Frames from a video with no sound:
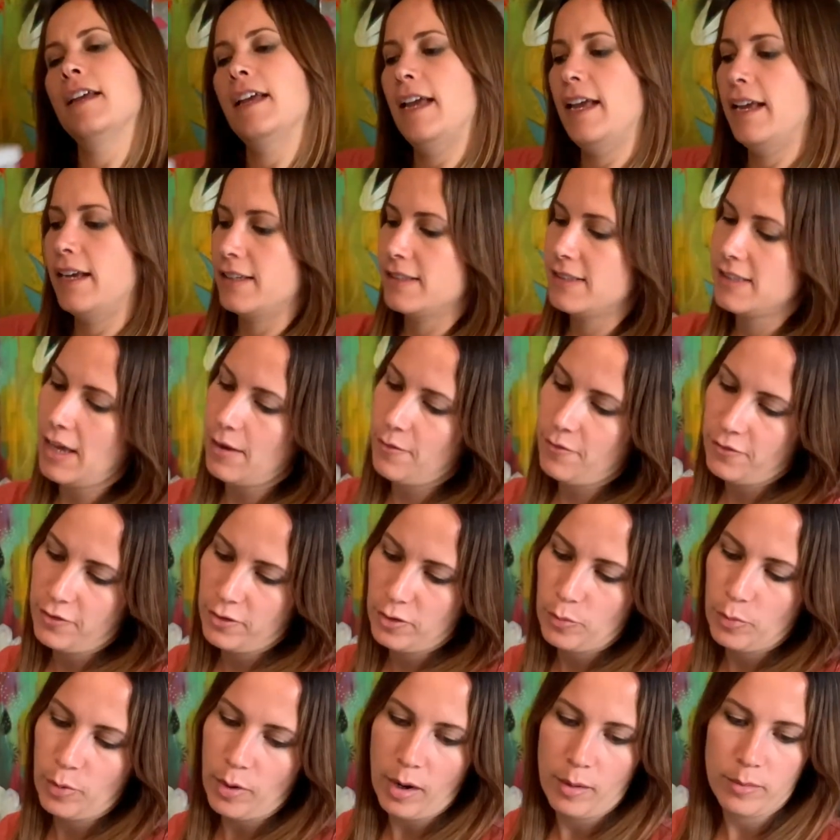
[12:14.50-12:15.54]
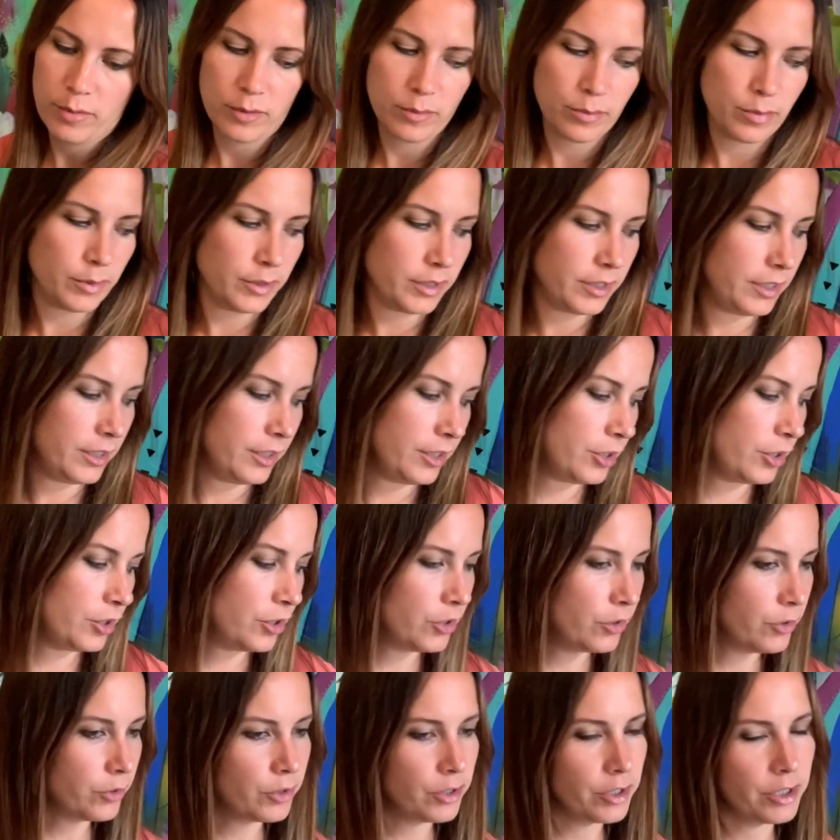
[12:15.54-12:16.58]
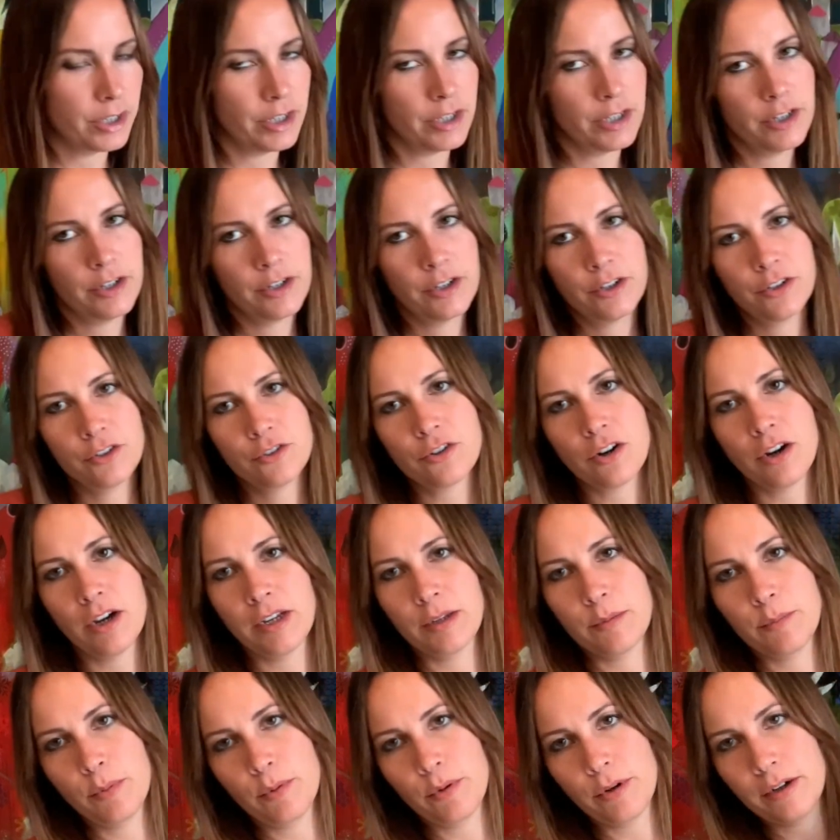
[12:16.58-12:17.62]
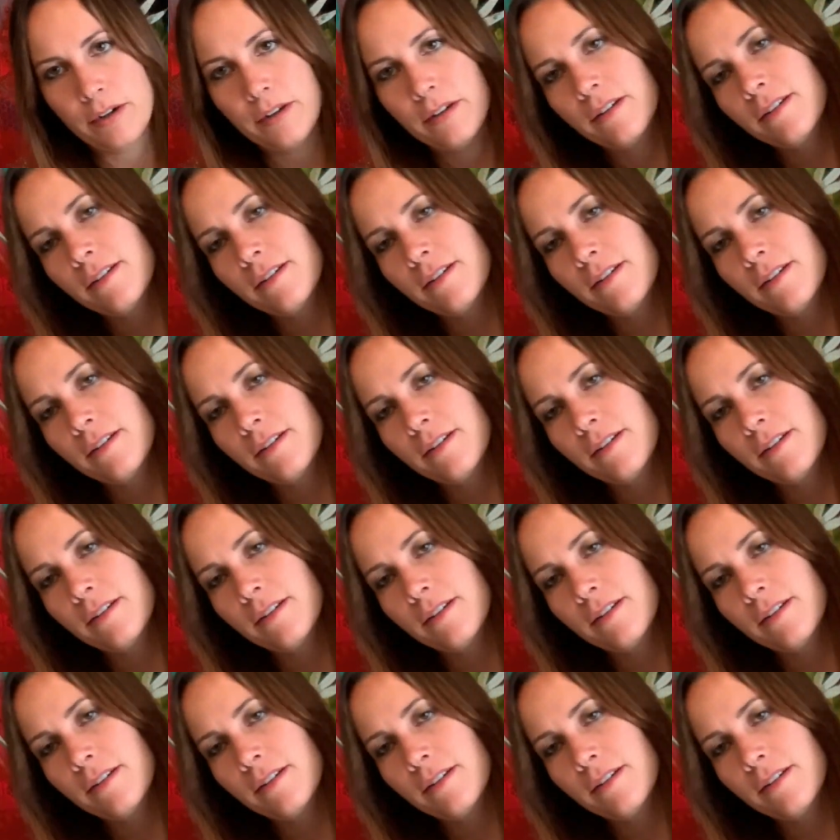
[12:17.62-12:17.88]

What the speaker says: except for probably your drawing board.